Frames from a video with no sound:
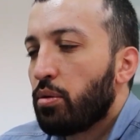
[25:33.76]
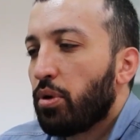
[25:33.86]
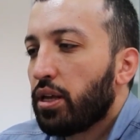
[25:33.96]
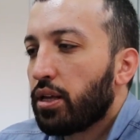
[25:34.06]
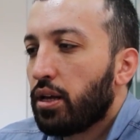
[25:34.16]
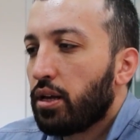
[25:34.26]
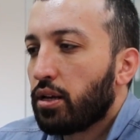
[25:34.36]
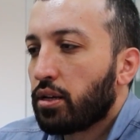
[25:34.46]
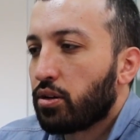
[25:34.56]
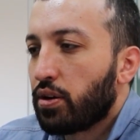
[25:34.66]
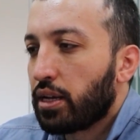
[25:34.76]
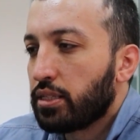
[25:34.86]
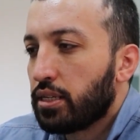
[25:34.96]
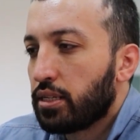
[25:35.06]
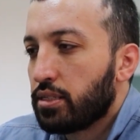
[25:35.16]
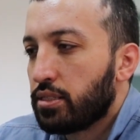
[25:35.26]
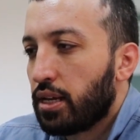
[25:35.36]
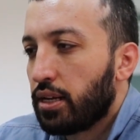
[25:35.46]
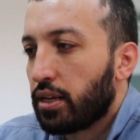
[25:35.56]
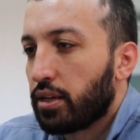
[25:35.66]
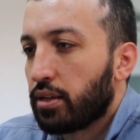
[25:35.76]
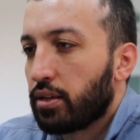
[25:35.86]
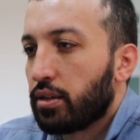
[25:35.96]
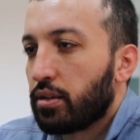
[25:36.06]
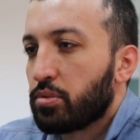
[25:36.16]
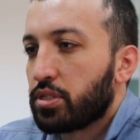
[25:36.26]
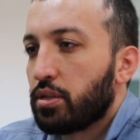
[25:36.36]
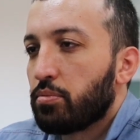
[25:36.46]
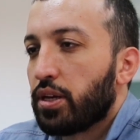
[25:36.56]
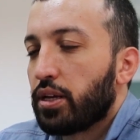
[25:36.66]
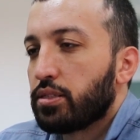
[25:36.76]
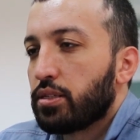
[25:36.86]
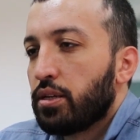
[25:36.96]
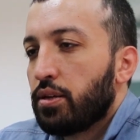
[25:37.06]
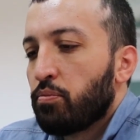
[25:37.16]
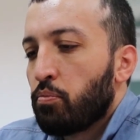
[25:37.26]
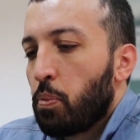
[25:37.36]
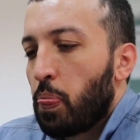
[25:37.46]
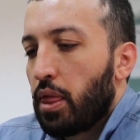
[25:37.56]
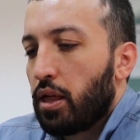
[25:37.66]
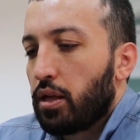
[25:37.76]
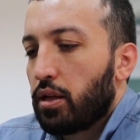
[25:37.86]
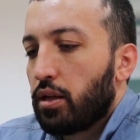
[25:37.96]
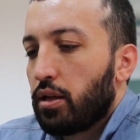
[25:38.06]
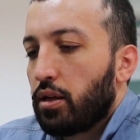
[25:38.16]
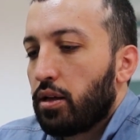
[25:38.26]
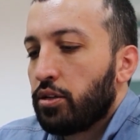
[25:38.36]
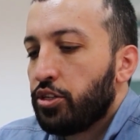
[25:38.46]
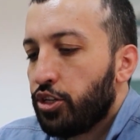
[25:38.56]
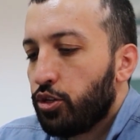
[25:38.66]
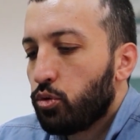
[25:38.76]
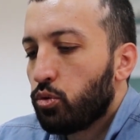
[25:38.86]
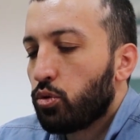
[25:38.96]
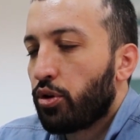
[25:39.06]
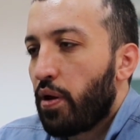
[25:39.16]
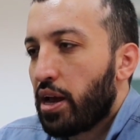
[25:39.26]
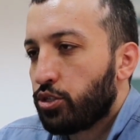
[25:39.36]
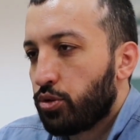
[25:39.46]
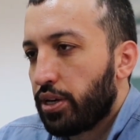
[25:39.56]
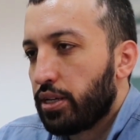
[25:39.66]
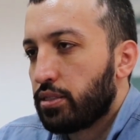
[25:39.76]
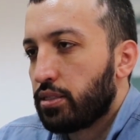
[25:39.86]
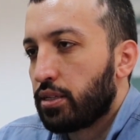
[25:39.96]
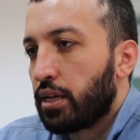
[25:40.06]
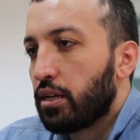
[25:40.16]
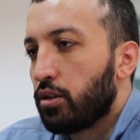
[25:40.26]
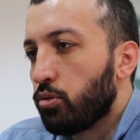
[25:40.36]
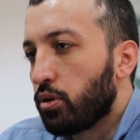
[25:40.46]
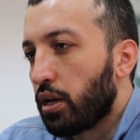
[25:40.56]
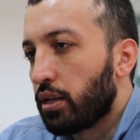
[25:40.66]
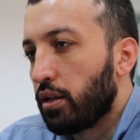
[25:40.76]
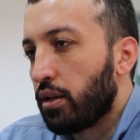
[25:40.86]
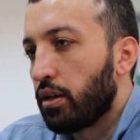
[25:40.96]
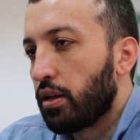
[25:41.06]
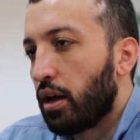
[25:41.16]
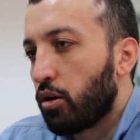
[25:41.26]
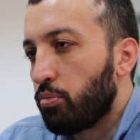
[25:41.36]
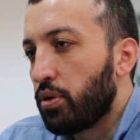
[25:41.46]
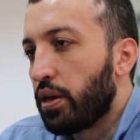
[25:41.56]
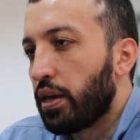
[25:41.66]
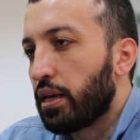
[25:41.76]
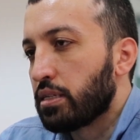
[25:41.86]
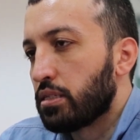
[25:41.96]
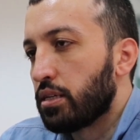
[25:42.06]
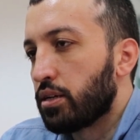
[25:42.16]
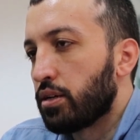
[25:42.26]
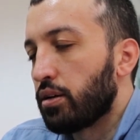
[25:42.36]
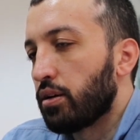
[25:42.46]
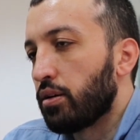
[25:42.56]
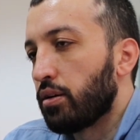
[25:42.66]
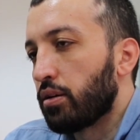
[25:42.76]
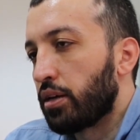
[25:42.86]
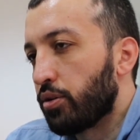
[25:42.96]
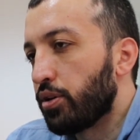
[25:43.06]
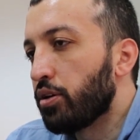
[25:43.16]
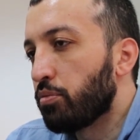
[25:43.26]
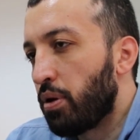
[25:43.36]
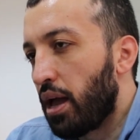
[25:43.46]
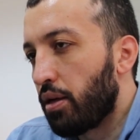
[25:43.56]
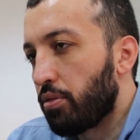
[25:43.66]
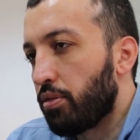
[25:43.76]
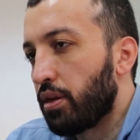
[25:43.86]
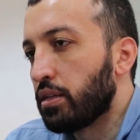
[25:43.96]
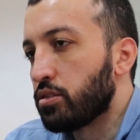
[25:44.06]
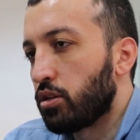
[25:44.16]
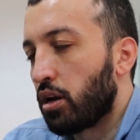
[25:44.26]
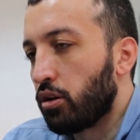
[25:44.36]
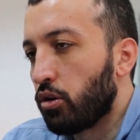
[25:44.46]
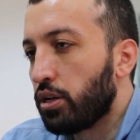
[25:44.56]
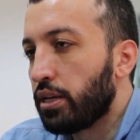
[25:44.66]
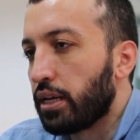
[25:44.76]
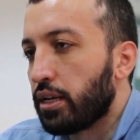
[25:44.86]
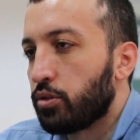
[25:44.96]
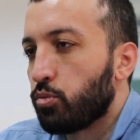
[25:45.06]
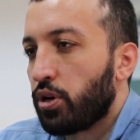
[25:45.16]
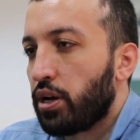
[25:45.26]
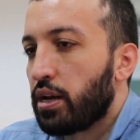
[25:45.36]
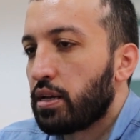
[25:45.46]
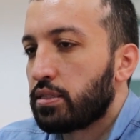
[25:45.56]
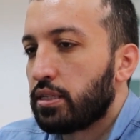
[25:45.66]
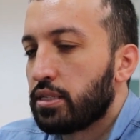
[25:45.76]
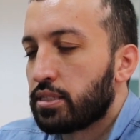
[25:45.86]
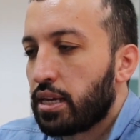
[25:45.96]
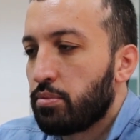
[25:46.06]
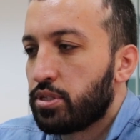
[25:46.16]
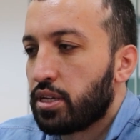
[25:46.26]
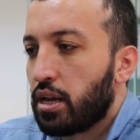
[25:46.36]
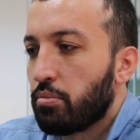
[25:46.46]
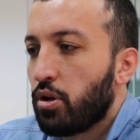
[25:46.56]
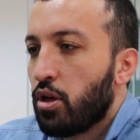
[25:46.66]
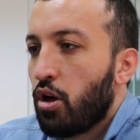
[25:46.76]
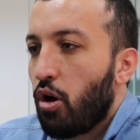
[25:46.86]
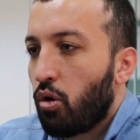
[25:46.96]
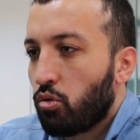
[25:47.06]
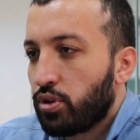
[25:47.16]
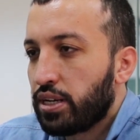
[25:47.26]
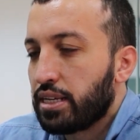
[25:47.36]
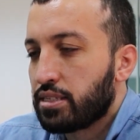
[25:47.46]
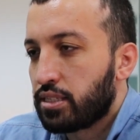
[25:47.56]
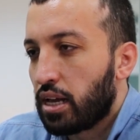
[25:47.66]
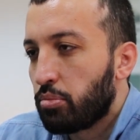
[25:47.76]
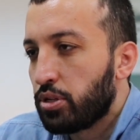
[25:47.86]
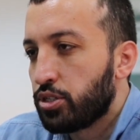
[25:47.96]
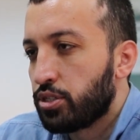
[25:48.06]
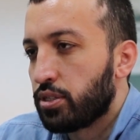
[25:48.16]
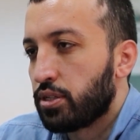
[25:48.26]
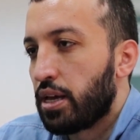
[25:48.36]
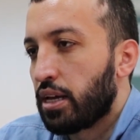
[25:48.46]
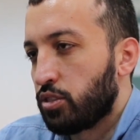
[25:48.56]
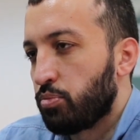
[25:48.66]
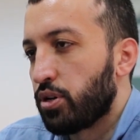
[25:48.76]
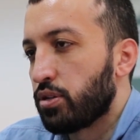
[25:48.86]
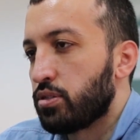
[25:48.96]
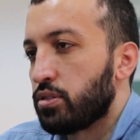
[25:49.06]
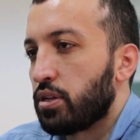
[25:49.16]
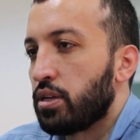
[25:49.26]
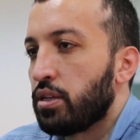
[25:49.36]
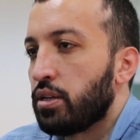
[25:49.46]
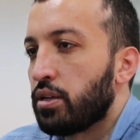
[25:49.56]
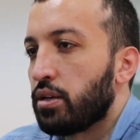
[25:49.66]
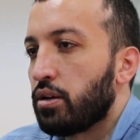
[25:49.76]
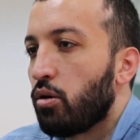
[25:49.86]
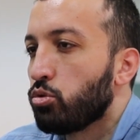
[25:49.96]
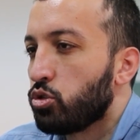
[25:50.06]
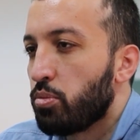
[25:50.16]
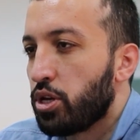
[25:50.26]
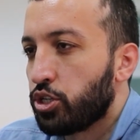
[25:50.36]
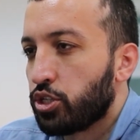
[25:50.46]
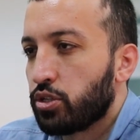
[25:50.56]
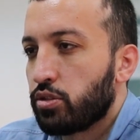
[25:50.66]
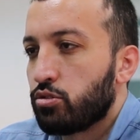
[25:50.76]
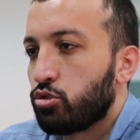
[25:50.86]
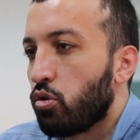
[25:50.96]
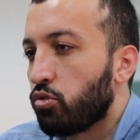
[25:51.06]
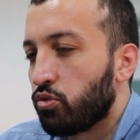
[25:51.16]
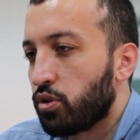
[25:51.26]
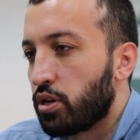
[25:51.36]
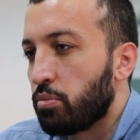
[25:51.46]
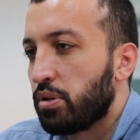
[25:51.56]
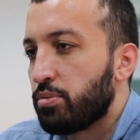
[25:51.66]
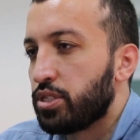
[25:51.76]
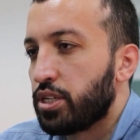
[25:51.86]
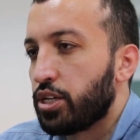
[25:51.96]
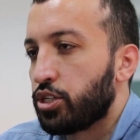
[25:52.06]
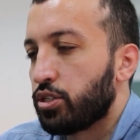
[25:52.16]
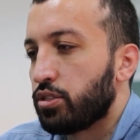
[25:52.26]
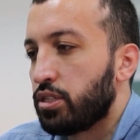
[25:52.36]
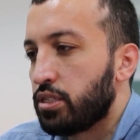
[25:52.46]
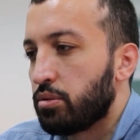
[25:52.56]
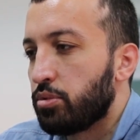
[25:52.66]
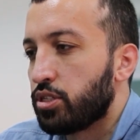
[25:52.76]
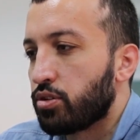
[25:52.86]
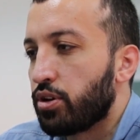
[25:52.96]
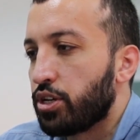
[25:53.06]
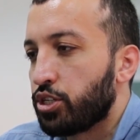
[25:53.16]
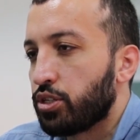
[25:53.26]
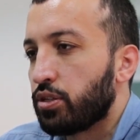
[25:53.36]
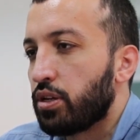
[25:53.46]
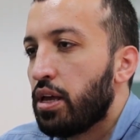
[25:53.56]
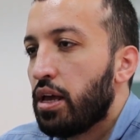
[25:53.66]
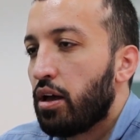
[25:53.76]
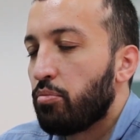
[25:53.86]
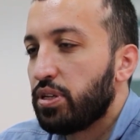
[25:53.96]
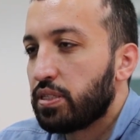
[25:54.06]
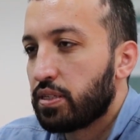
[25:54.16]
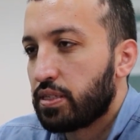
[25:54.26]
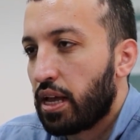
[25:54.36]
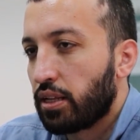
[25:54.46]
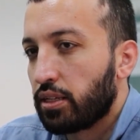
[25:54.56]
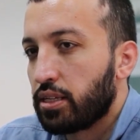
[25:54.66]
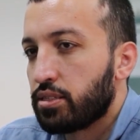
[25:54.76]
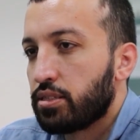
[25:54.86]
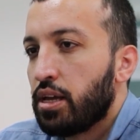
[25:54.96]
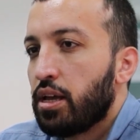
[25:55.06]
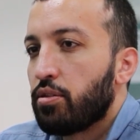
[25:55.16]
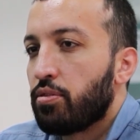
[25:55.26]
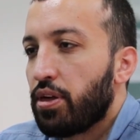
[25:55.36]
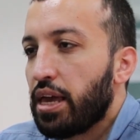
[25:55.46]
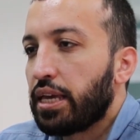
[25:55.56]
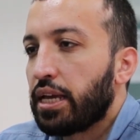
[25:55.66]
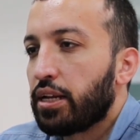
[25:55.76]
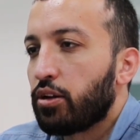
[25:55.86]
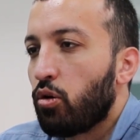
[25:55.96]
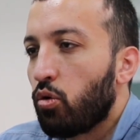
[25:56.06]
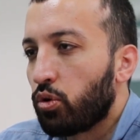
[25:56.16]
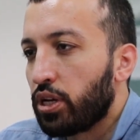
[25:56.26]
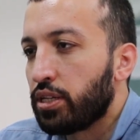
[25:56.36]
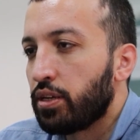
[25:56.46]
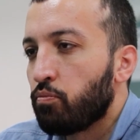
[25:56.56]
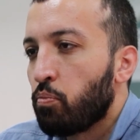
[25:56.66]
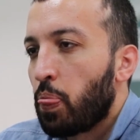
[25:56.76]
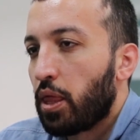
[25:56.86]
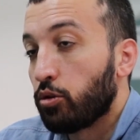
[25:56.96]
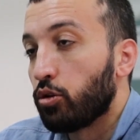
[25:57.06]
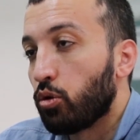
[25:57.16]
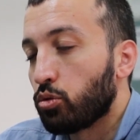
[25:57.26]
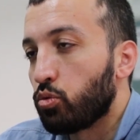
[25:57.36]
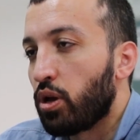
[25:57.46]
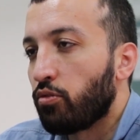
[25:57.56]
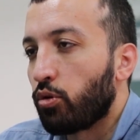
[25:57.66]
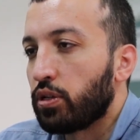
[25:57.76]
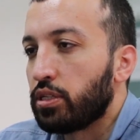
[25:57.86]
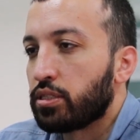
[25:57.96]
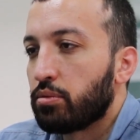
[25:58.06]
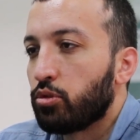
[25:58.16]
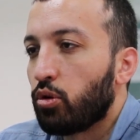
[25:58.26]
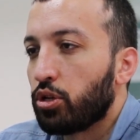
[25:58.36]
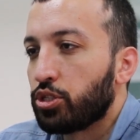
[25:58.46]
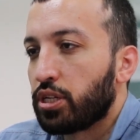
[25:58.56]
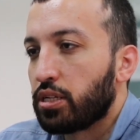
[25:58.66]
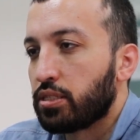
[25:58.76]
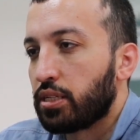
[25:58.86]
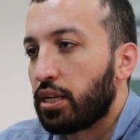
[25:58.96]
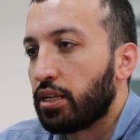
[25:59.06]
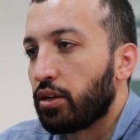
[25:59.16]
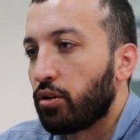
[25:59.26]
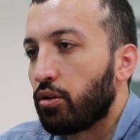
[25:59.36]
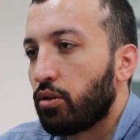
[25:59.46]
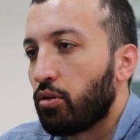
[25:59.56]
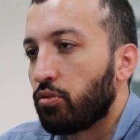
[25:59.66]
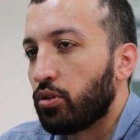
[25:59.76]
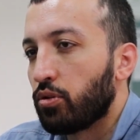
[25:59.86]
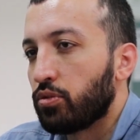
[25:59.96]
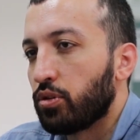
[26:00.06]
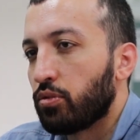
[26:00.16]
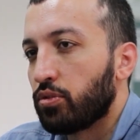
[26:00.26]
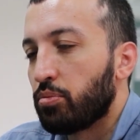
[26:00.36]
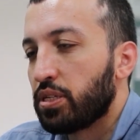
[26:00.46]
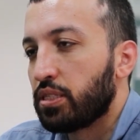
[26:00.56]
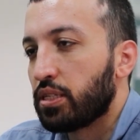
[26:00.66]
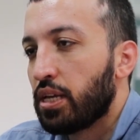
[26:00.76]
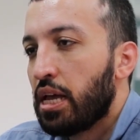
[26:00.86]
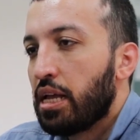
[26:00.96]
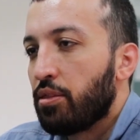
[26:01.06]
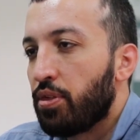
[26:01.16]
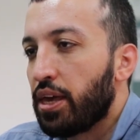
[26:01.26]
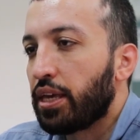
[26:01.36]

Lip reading: am I correct in understanding, Maxim, that new graduates can look at RPA as their career path and start learning it, whereas at the same time already established experts in automation, software implementation, system integration, business analysts, they can already, those who have already some knowledge and understanding of the business, they